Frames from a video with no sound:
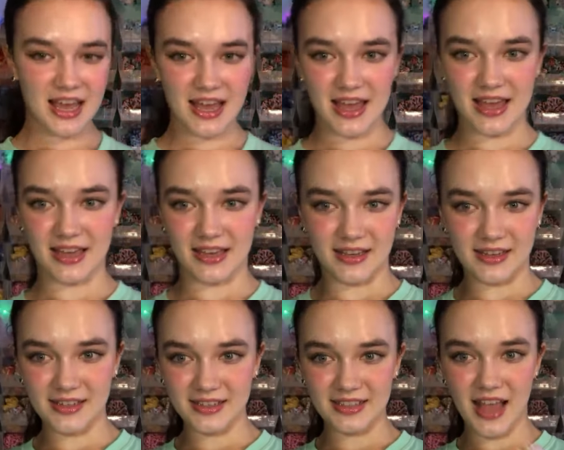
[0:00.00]

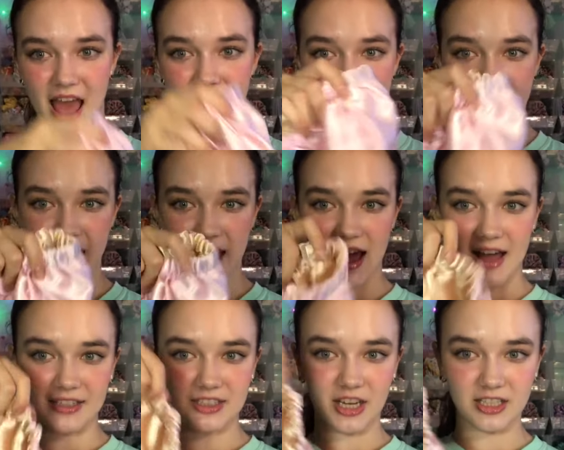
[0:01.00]
is a
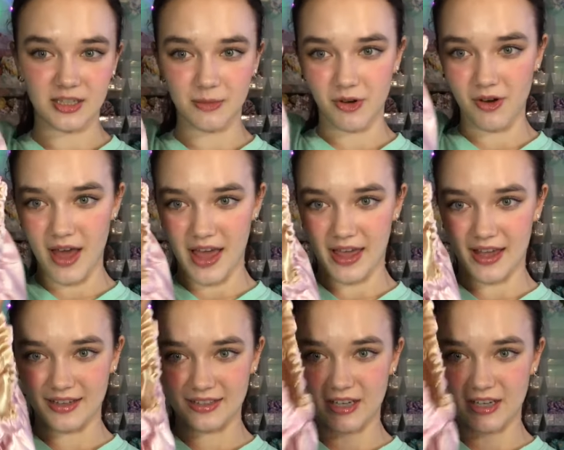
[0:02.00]
adjustable and